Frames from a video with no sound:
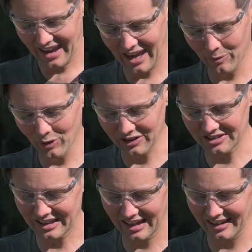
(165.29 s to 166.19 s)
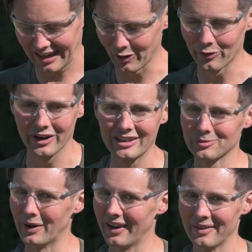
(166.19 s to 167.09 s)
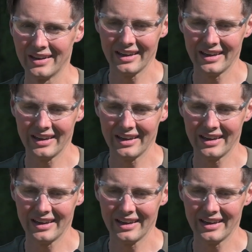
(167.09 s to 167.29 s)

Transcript: And we've got standard alloy rings, but